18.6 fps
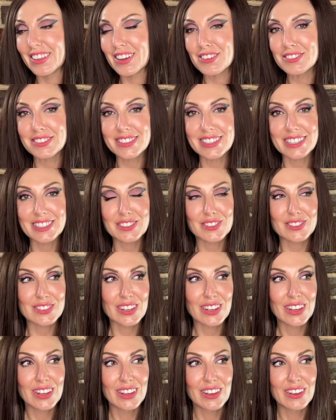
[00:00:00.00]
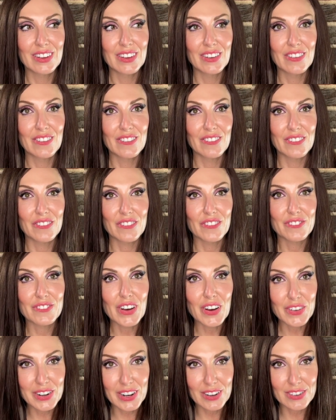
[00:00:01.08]
there was these
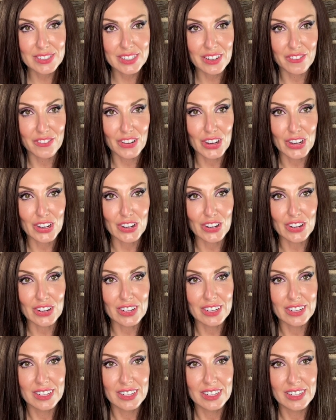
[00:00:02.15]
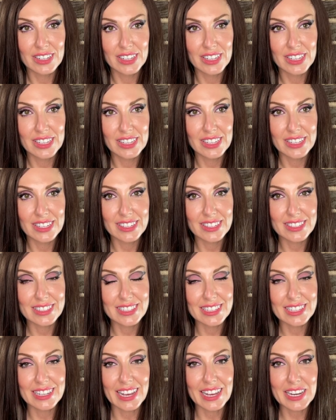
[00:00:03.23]
photos of her
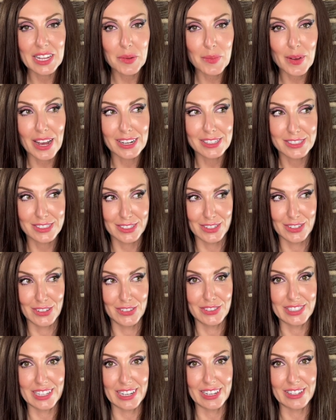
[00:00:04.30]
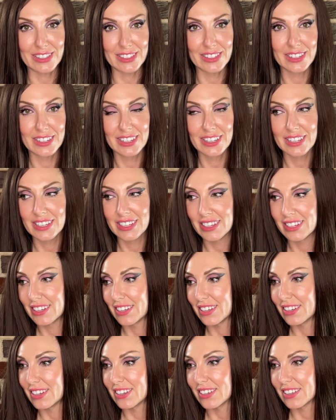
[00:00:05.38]
getting back to the hotel
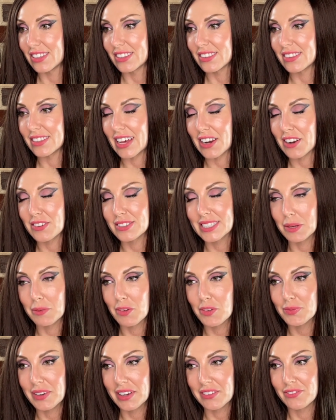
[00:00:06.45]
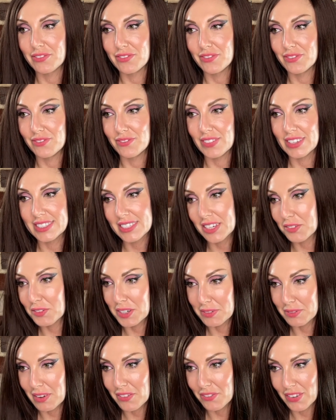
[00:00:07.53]
that are some of my, it's like one
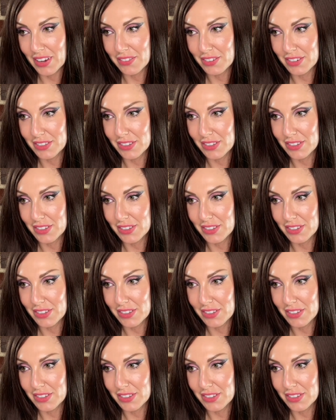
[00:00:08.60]
of my favorite